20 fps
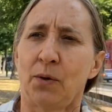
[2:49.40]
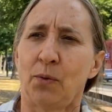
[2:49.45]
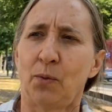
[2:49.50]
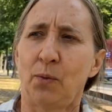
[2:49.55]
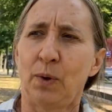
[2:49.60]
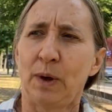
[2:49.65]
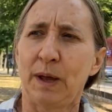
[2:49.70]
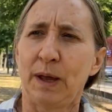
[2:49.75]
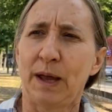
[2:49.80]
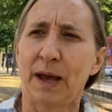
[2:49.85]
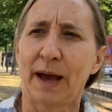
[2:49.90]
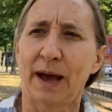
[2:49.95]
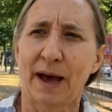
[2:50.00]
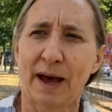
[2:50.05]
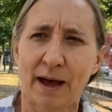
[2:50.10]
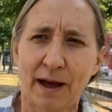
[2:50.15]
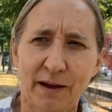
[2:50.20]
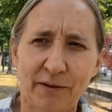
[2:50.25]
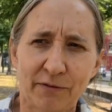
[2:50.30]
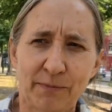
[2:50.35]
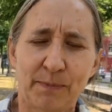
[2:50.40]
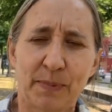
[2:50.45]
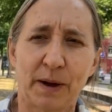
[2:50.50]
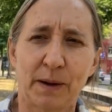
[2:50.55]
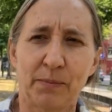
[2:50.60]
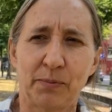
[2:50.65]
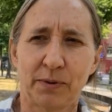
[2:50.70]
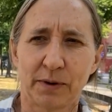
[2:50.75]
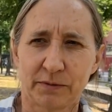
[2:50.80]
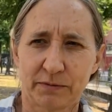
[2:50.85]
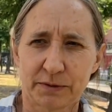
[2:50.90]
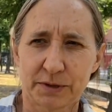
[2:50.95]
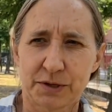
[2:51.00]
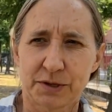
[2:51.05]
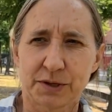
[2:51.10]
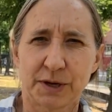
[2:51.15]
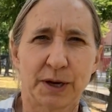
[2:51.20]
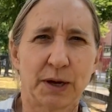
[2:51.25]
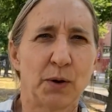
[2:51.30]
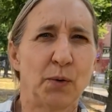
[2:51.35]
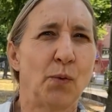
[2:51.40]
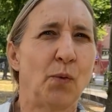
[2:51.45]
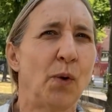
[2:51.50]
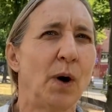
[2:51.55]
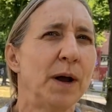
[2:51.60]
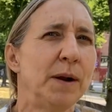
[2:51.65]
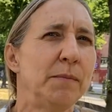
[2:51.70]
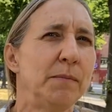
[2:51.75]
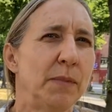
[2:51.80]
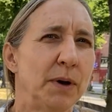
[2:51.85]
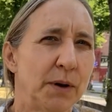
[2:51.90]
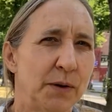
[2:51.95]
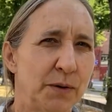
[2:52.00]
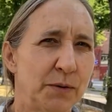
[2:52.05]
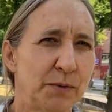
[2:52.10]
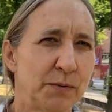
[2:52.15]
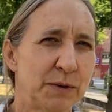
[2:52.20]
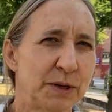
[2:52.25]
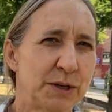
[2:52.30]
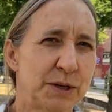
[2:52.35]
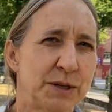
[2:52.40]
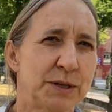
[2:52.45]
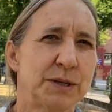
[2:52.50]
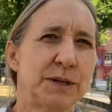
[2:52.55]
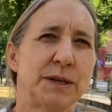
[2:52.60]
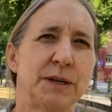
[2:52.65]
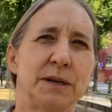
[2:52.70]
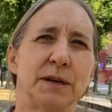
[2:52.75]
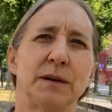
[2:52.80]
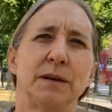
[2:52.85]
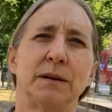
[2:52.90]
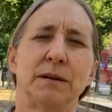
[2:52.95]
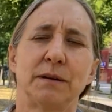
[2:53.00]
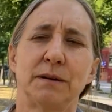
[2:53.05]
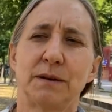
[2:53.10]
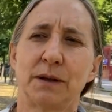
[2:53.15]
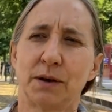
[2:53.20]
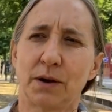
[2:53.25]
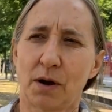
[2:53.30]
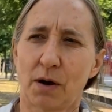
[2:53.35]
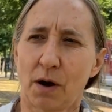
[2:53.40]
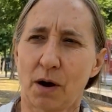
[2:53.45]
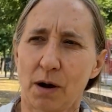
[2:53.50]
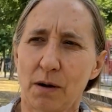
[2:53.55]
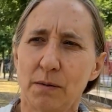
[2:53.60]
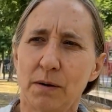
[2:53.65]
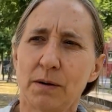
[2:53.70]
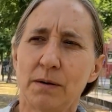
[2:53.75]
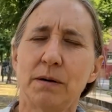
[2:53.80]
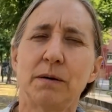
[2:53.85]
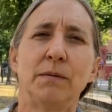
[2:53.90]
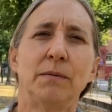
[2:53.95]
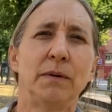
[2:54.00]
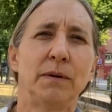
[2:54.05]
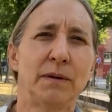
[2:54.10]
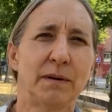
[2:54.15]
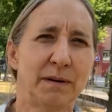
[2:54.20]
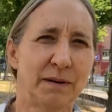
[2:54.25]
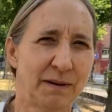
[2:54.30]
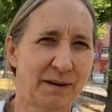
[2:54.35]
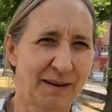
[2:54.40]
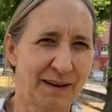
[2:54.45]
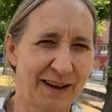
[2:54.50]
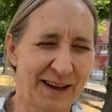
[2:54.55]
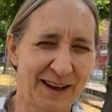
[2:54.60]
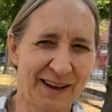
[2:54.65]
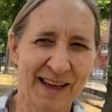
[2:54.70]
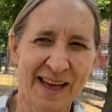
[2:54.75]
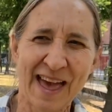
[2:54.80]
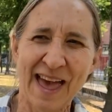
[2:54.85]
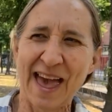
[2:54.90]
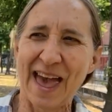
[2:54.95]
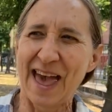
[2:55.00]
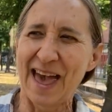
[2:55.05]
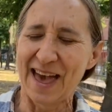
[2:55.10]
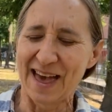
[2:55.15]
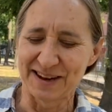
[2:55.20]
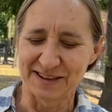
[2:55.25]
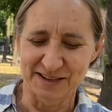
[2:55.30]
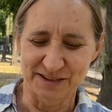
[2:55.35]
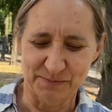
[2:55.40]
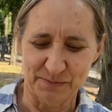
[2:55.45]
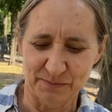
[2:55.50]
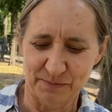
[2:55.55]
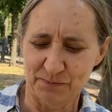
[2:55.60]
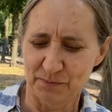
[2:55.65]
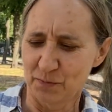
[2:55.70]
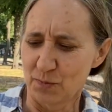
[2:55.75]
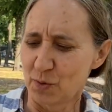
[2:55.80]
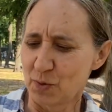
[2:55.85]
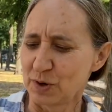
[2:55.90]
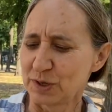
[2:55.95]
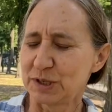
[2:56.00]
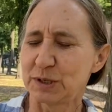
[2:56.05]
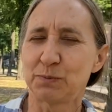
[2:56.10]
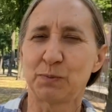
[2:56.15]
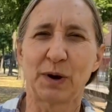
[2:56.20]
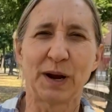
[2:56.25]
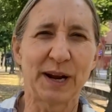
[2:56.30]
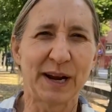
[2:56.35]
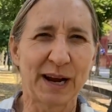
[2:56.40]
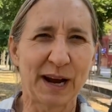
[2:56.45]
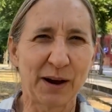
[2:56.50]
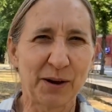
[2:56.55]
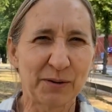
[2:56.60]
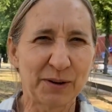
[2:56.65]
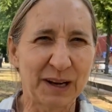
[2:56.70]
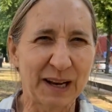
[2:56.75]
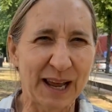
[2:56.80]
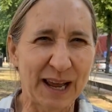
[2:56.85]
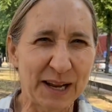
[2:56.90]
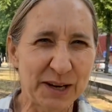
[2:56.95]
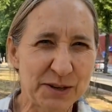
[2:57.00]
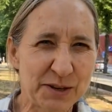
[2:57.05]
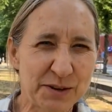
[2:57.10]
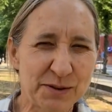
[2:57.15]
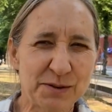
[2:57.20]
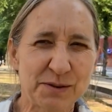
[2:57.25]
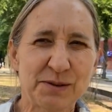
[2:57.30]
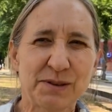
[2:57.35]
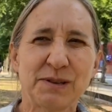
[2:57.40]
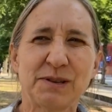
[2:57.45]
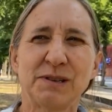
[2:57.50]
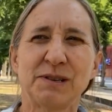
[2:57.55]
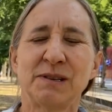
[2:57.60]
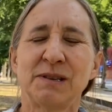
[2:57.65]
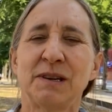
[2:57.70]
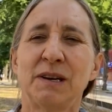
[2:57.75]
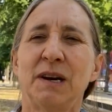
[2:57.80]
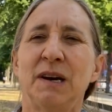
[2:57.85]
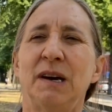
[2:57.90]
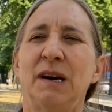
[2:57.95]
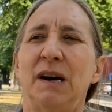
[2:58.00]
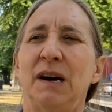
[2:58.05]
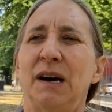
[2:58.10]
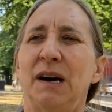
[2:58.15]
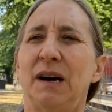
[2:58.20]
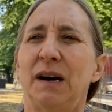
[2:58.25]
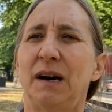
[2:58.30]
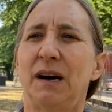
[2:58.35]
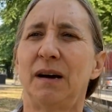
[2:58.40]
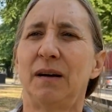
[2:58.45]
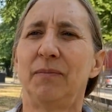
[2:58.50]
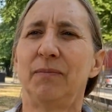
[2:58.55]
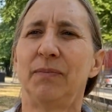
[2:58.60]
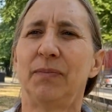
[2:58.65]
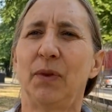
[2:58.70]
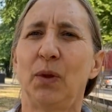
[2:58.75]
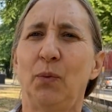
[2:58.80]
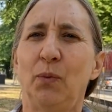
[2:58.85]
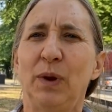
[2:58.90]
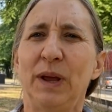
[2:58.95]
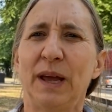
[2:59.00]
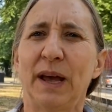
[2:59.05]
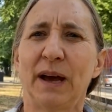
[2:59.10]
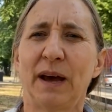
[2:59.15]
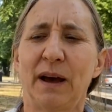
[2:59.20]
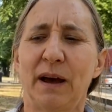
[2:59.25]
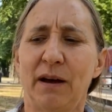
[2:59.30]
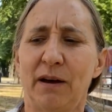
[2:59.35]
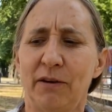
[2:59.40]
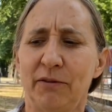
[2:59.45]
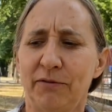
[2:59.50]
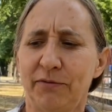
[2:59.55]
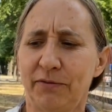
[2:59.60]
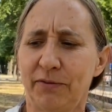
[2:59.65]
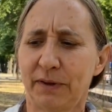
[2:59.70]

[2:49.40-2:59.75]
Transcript: We have, by privileging one mode, which is the car, and more spread out land use, we have